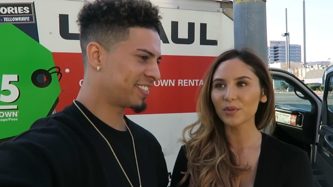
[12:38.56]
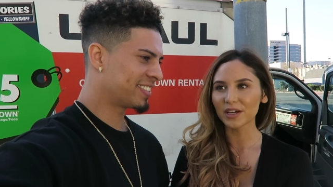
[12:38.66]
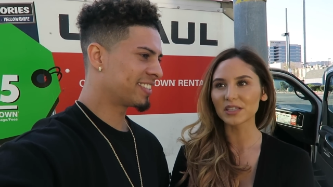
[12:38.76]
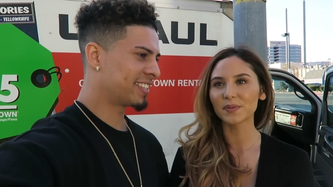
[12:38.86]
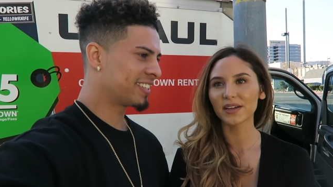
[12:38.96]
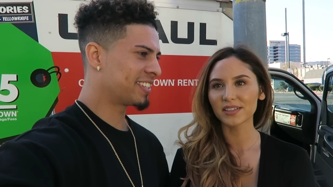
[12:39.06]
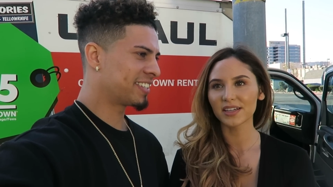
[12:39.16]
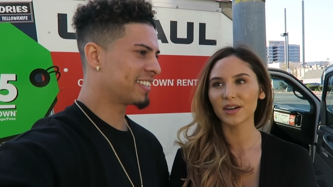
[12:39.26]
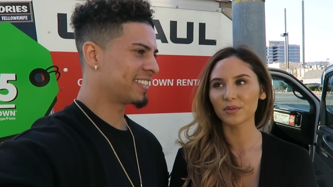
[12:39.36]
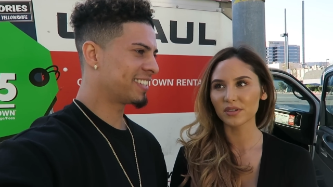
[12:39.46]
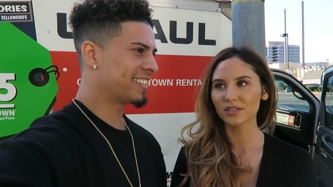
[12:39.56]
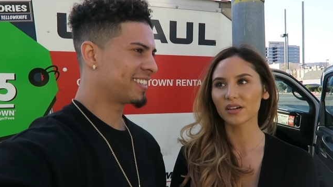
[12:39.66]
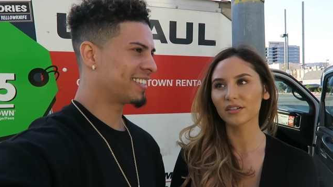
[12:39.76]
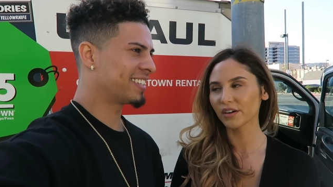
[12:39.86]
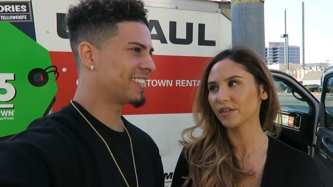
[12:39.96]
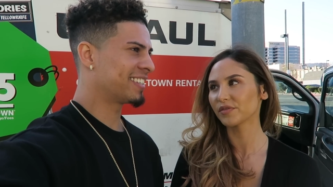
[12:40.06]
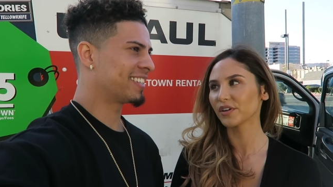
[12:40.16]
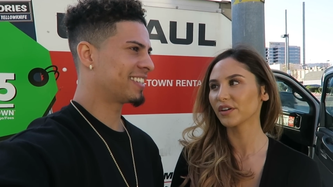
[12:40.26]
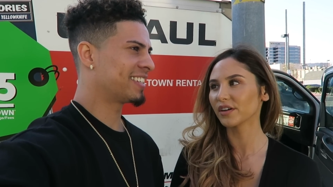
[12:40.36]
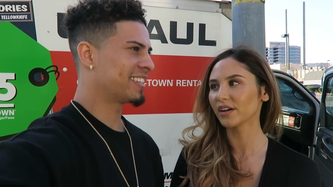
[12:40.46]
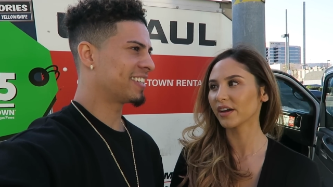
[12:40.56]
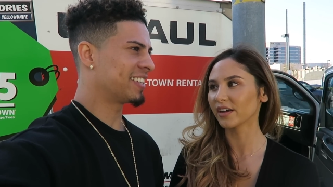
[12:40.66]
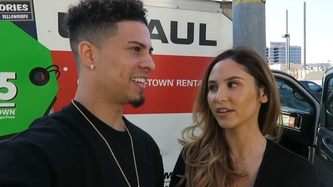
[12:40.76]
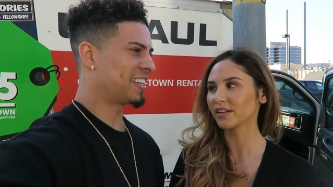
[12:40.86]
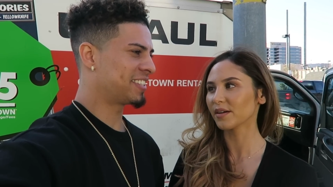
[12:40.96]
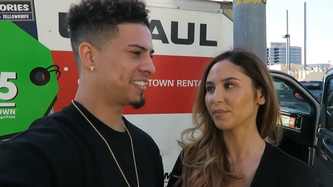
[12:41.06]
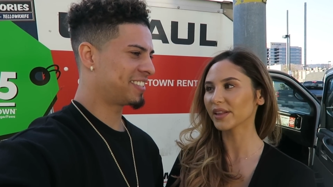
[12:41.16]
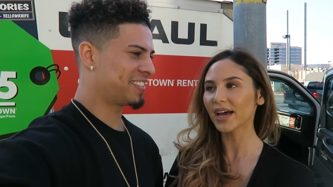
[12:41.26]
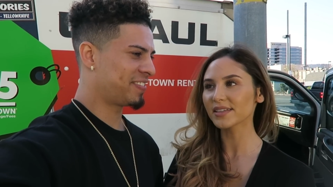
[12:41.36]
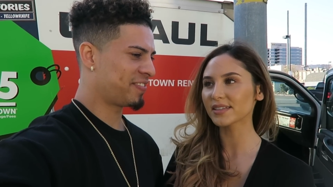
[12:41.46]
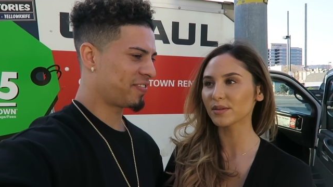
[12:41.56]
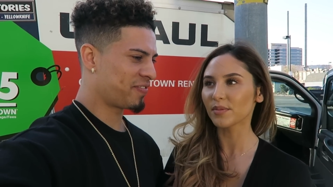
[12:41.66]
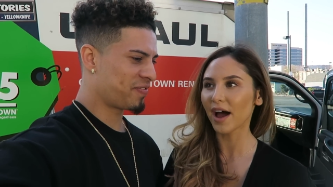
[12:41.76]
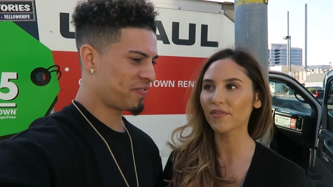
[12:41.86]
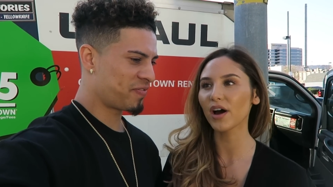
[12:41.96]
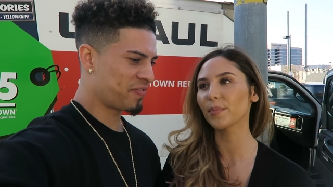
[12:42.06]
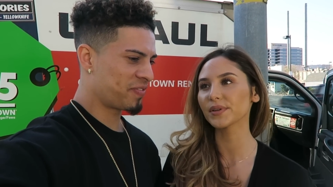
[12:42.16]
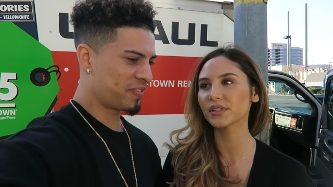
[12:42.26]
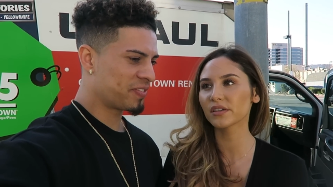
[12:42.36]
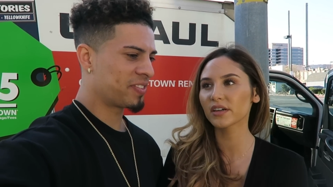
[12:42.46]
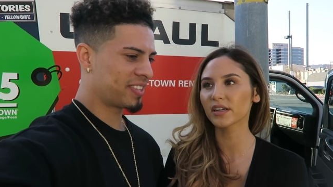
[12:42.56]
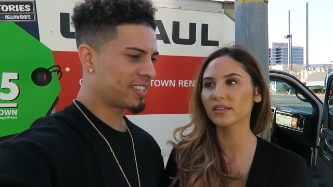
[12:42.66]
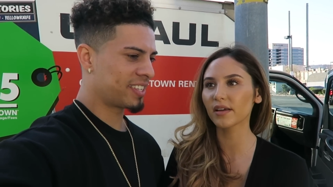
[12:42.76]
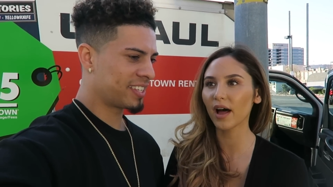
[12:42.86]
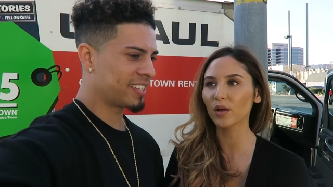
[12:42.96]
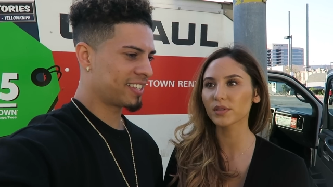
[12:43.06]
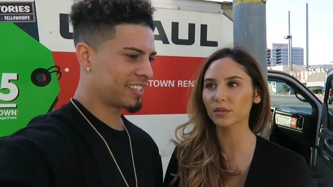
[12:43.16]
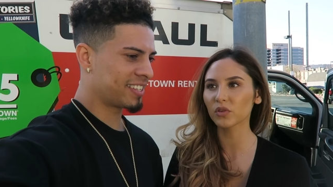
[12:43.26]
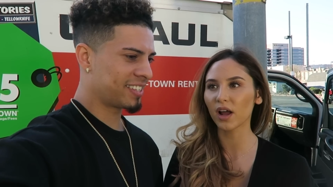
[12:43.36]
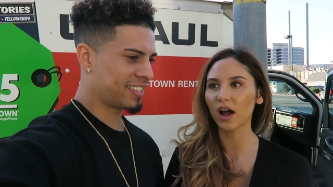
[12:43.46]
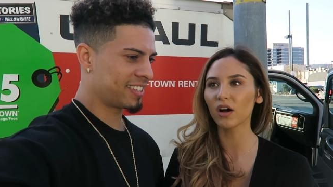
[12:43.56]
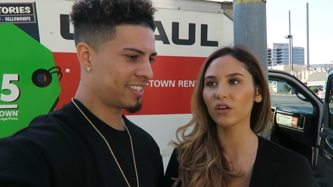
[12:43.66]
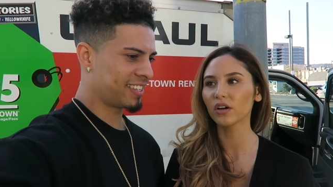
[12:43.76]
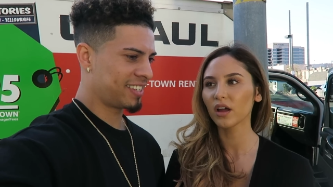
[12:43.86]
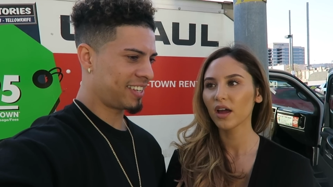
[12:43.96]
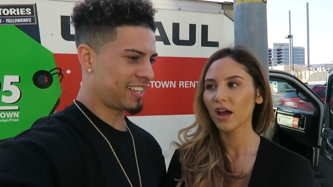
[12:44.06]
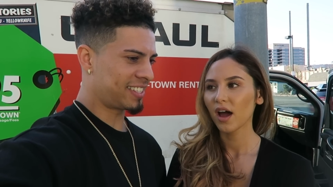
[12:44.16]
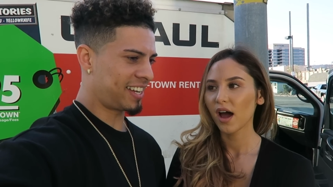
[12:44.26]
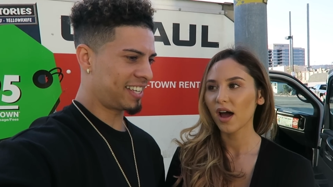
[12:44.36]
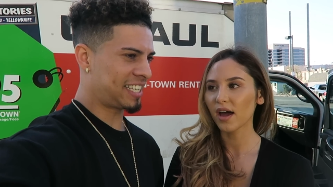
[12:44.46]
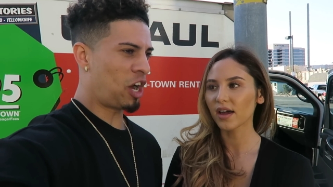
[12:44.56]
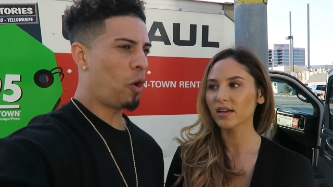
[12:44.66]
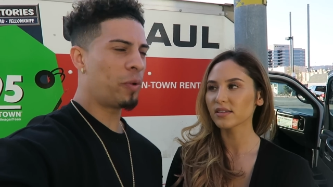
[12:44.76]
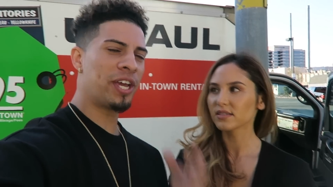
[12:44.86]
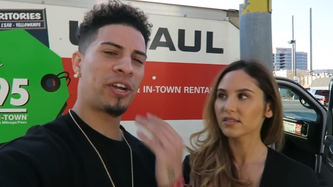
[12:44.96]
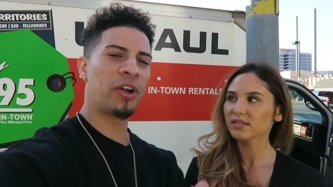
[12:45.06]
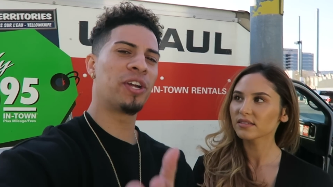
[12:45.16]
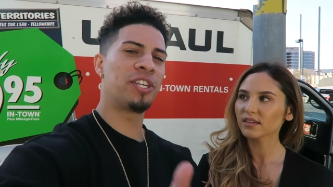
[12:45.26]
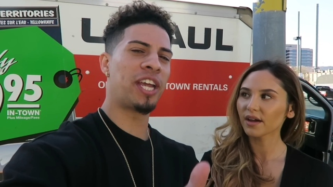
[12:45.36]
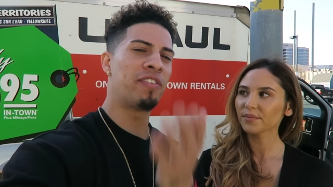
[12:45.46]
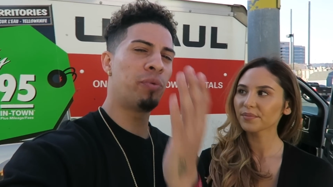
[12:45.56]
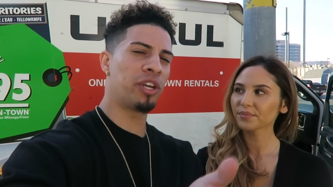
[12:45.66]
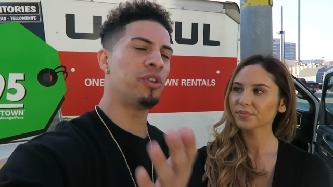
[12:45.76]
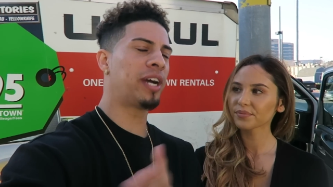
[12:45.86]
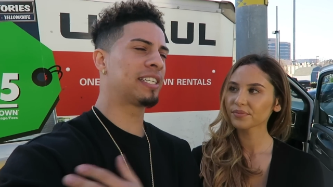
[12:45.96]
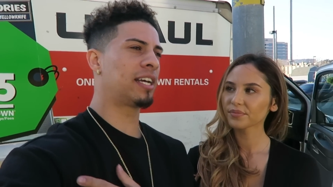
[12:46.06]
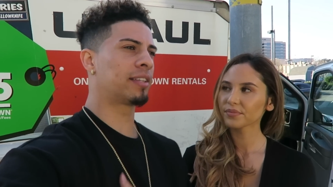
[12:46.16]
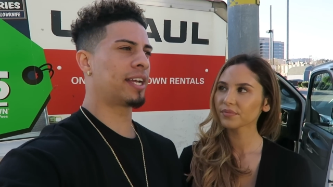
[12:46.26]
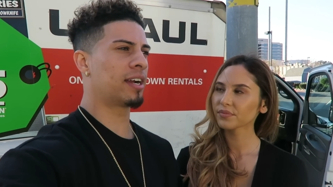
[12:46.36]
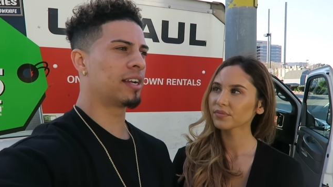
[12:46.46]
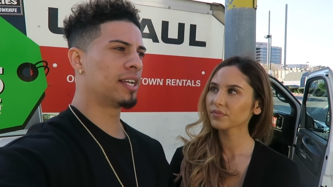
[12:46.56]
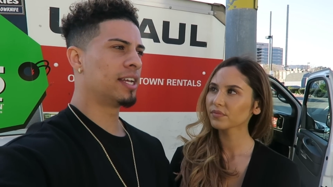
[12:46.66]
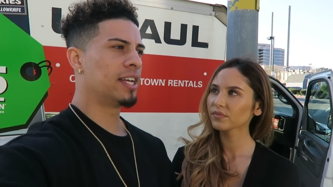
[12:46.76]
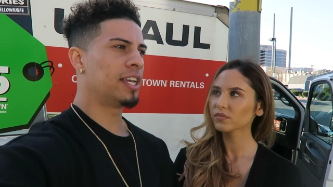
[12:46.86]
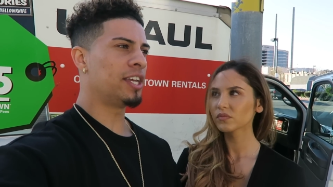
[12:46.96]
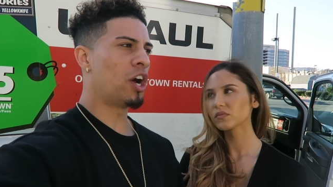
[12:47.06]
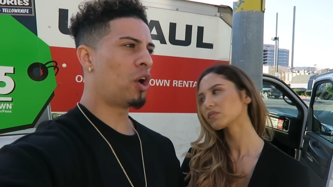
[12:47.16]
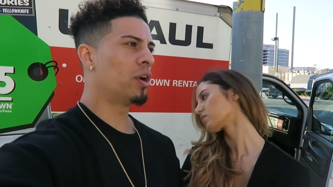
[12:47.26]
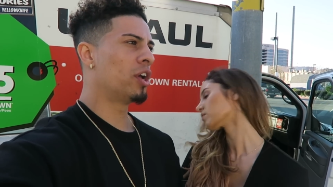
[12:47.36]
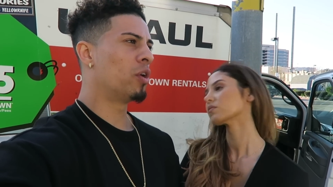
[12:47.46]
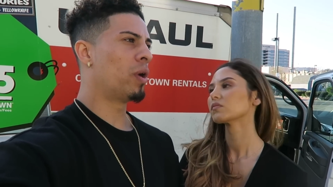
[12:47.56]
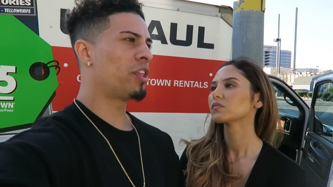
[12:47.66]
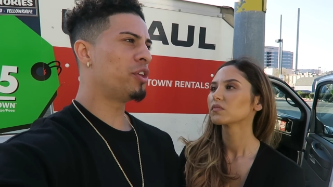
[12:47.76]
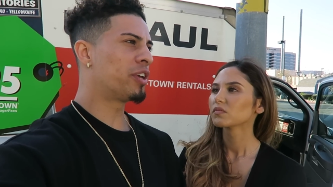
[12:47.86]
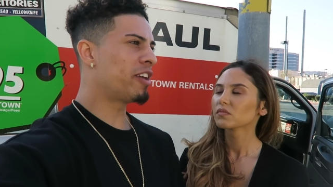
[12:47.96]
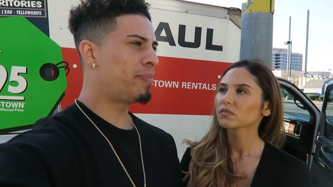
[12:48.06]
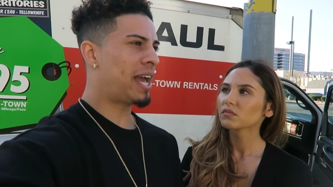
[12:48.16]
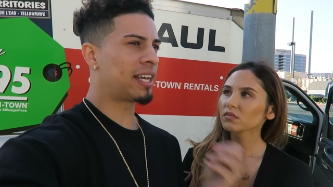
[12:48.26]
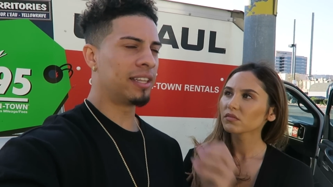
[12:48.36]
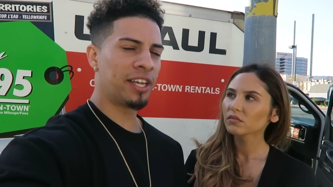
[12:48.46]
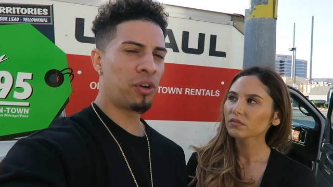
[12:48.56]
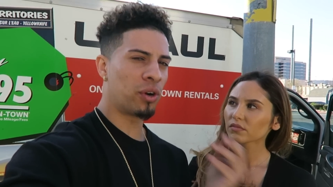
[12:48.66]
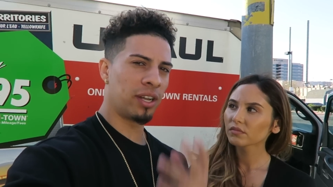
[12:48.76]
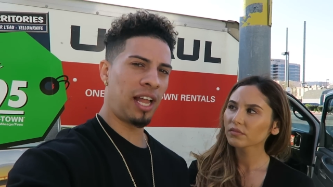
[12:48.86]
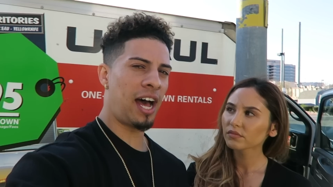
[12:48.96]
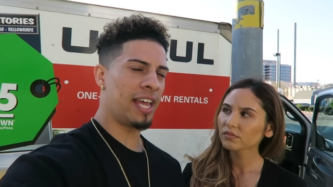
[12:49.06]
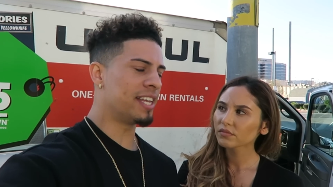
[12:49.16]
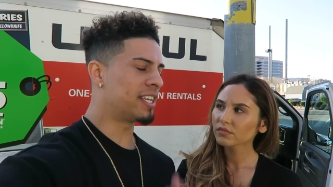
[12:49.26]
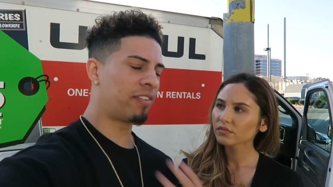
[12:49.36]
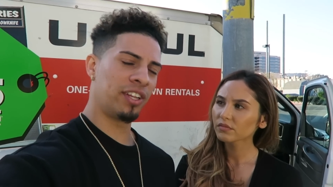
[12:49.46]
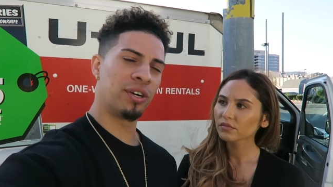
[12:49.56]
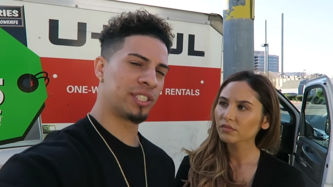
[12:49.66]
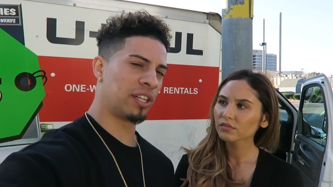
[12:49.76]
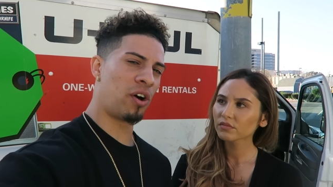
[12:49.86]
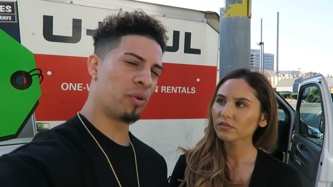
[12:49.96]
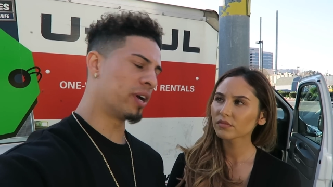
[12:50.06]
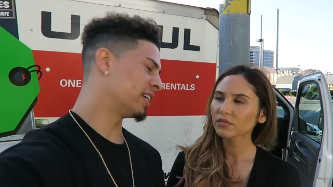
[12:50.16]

Speaker 1: what we expected, and we're so grateful and blessed to have the opportunity to help someone out. Yes,
Speaker 2: guys. And I hope we encourage every one of you guys out there. You know, whether you give back a little or a lot, it definitely goes a long